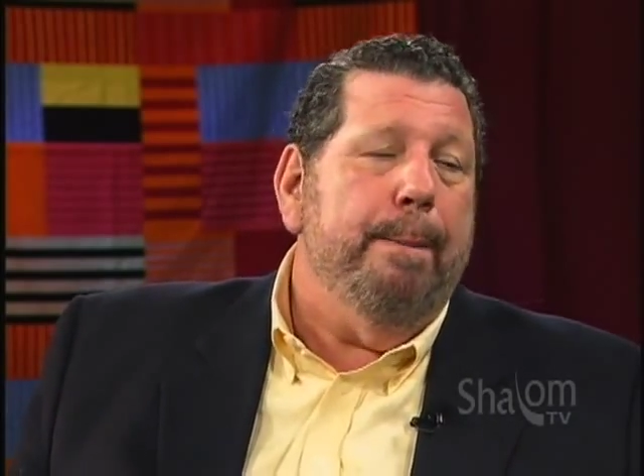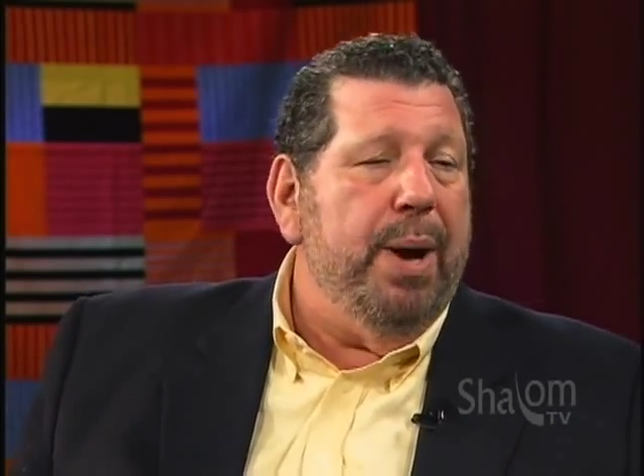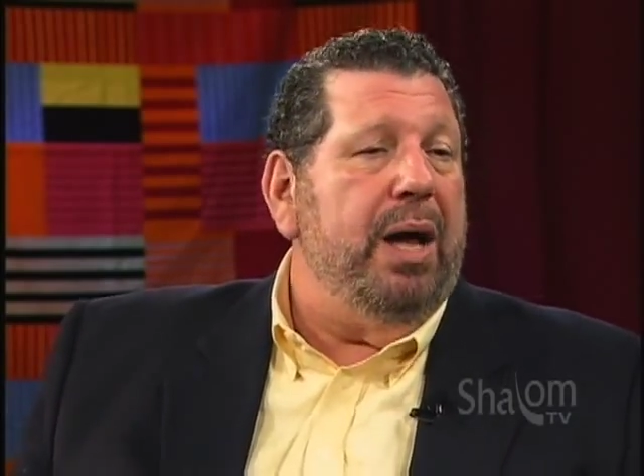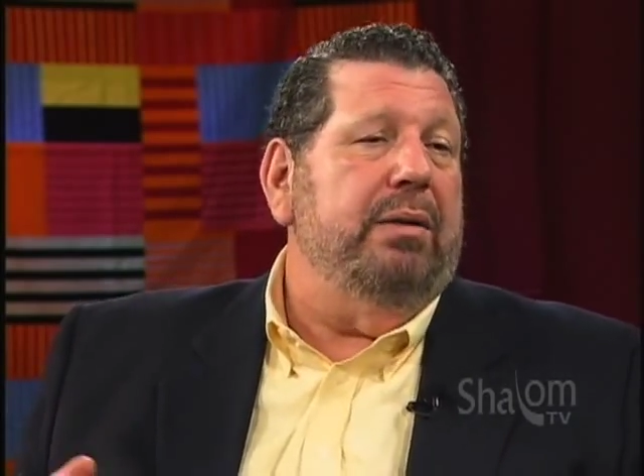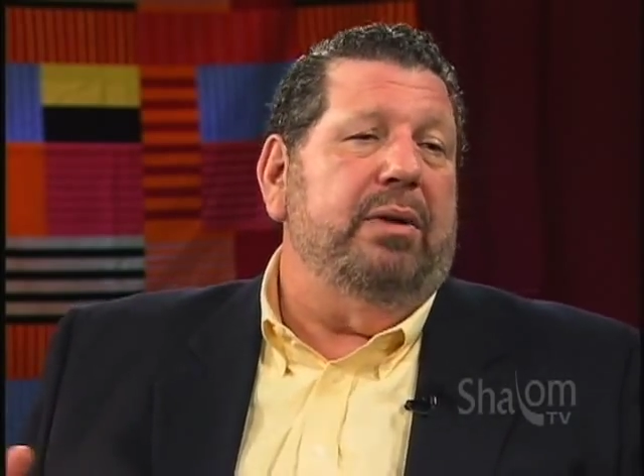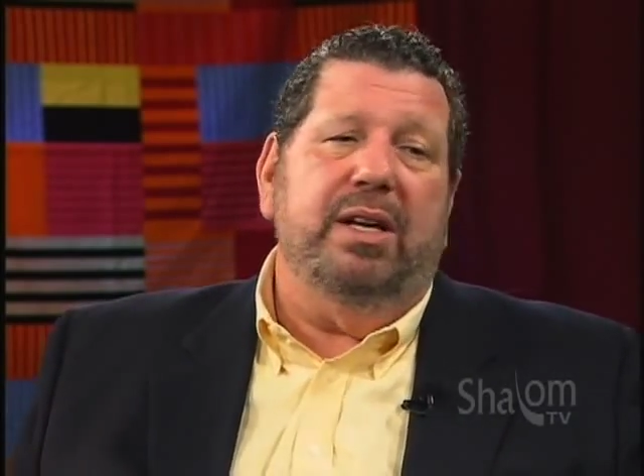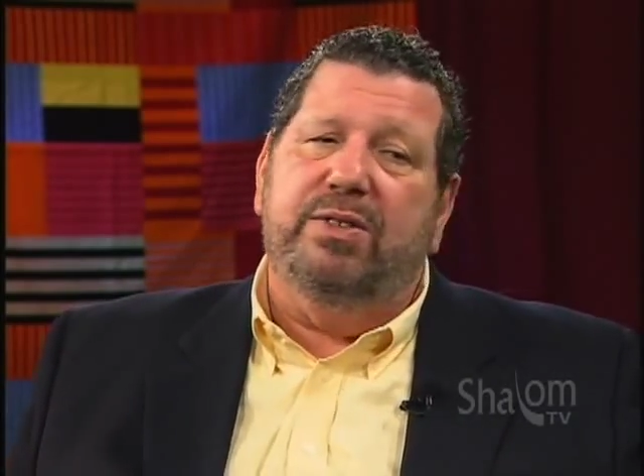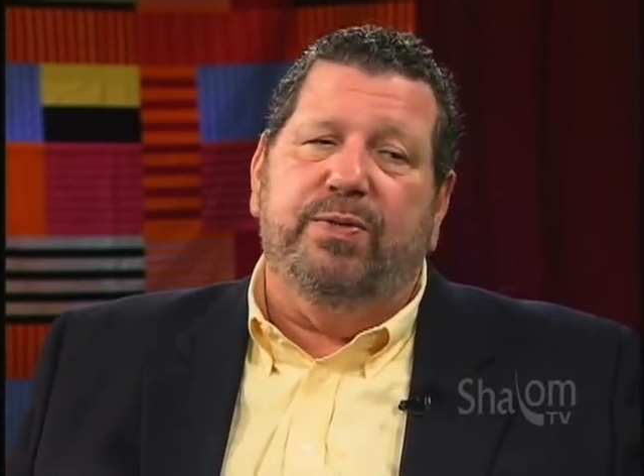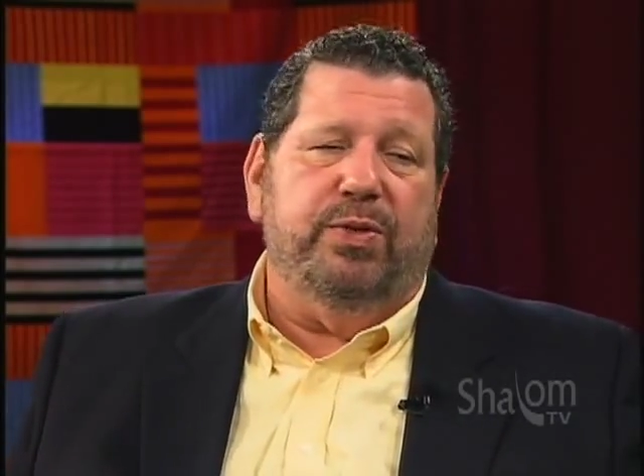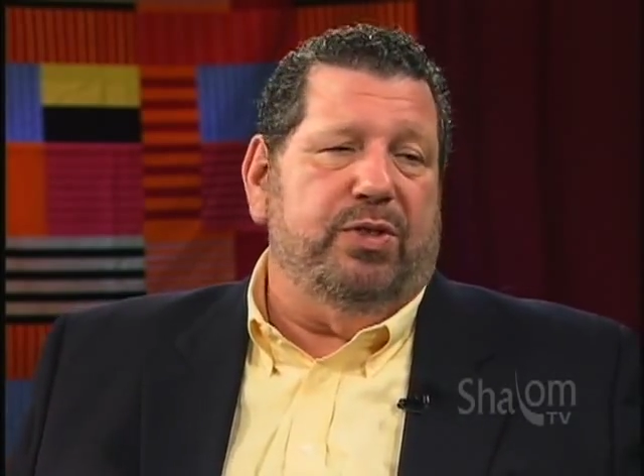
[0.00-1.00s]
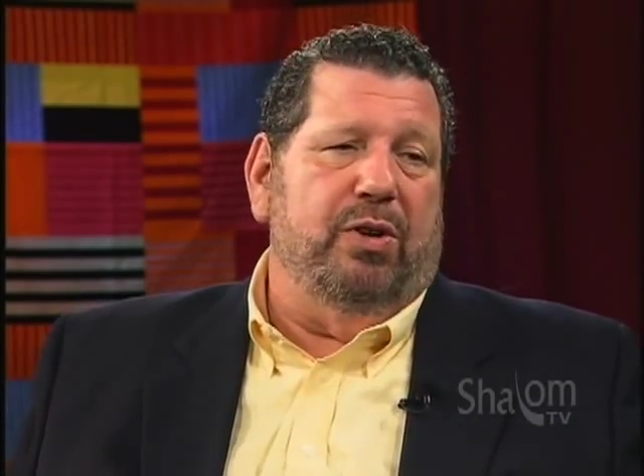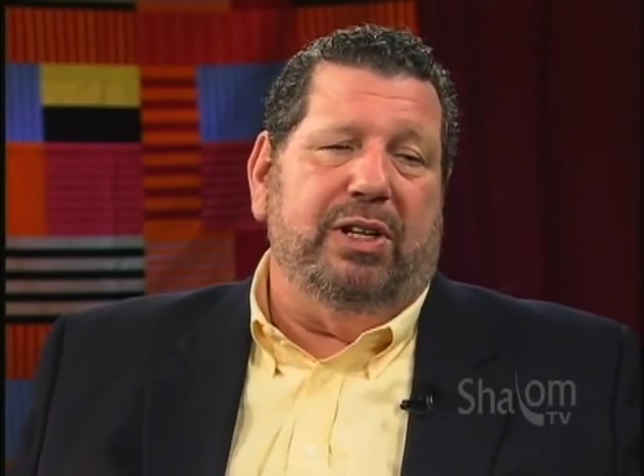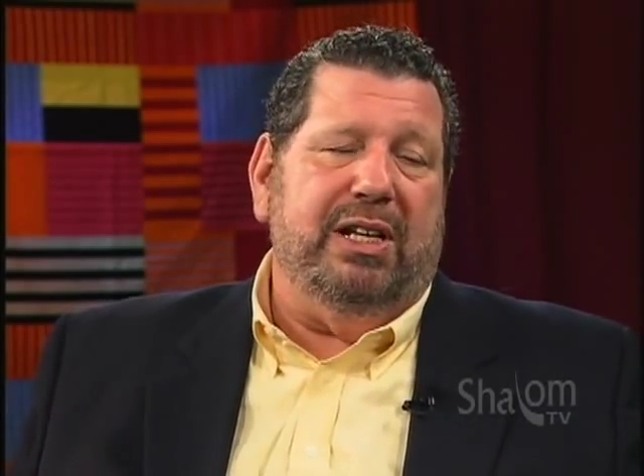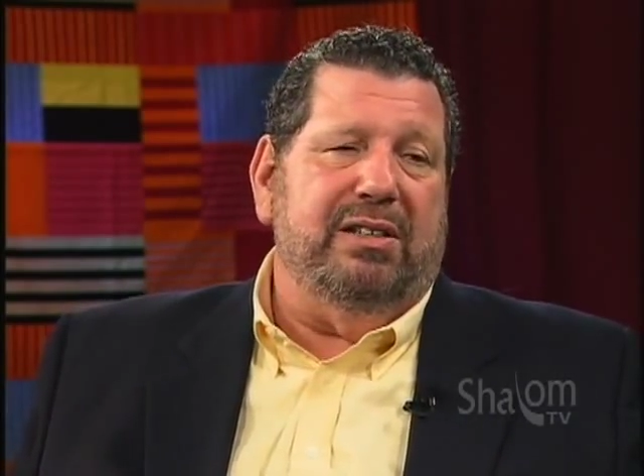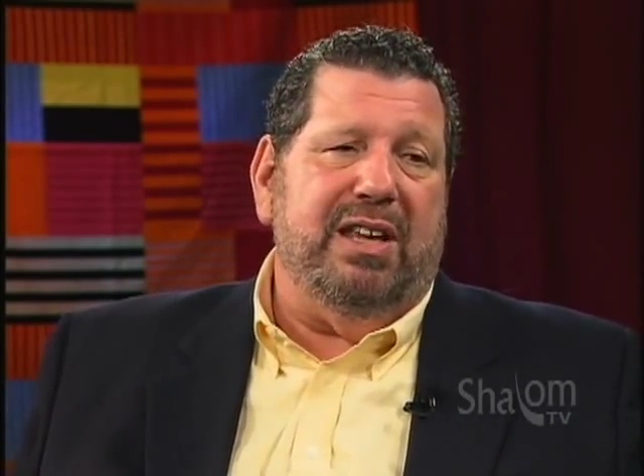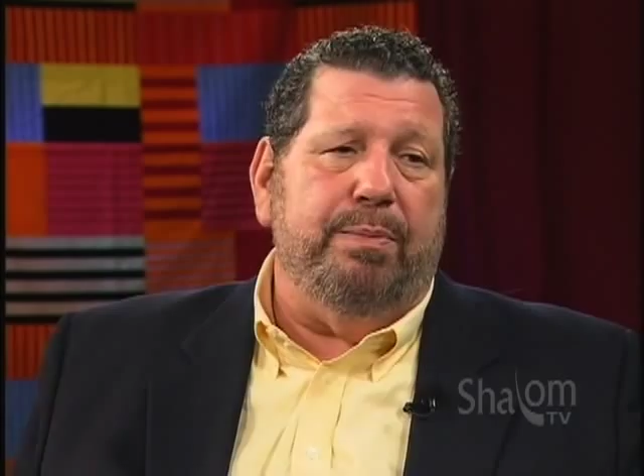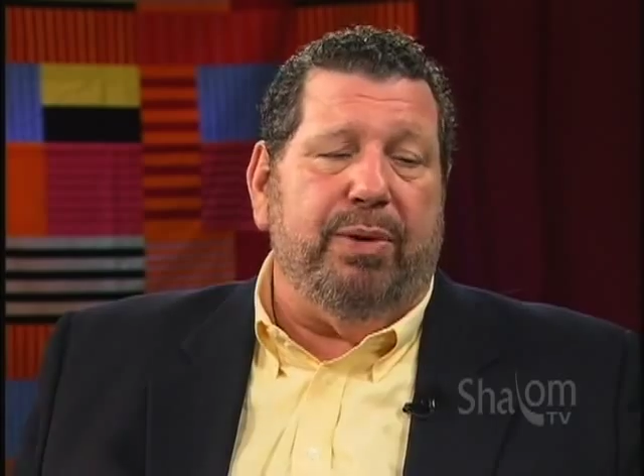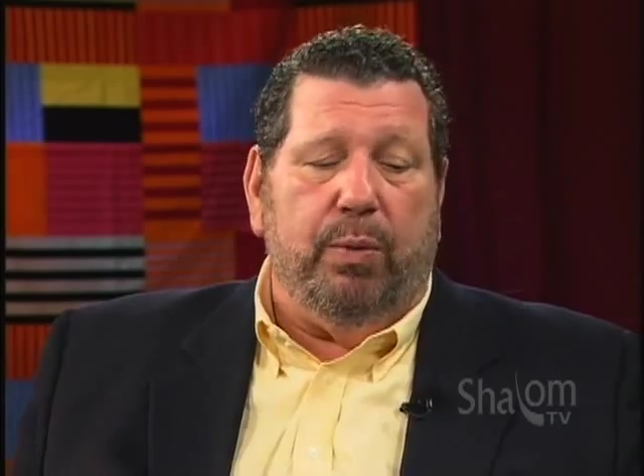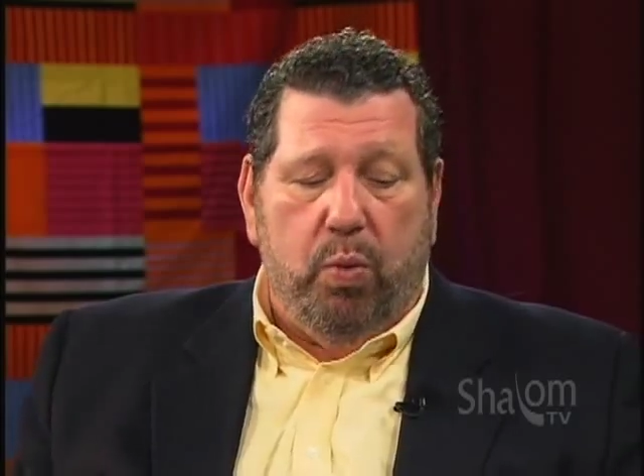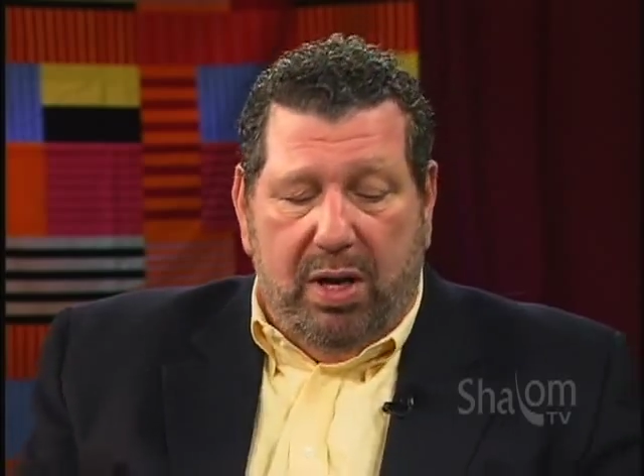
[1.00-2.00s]
but it's certainly
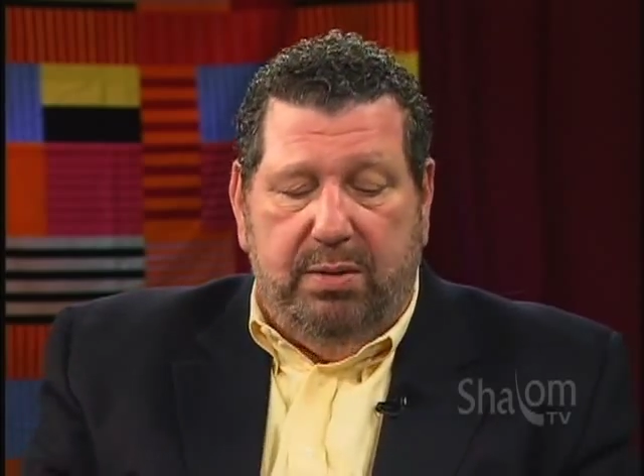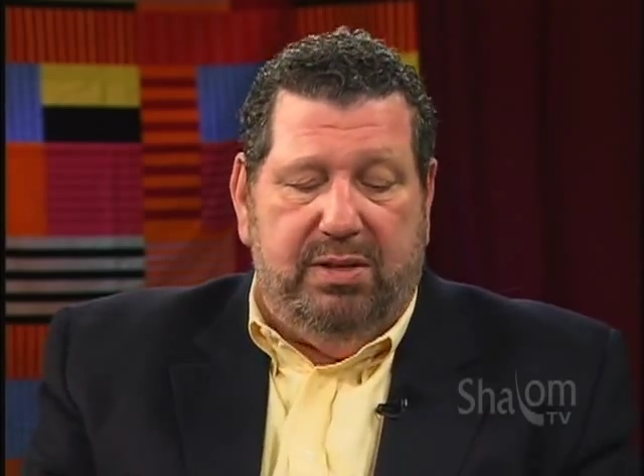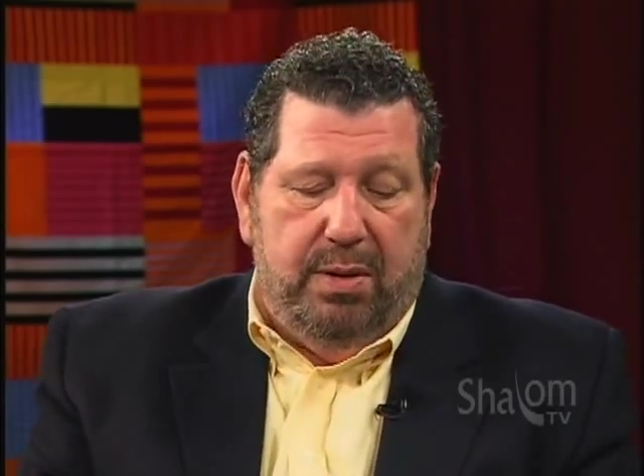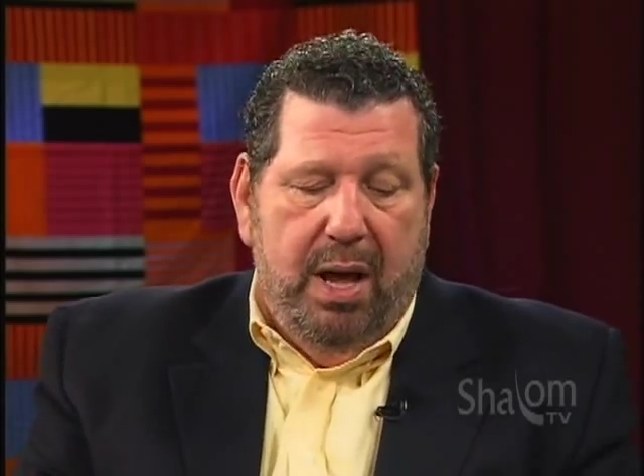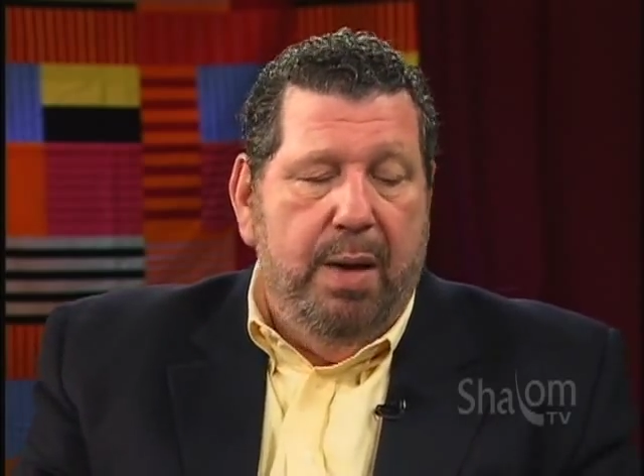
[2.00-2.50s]
contemporary. One,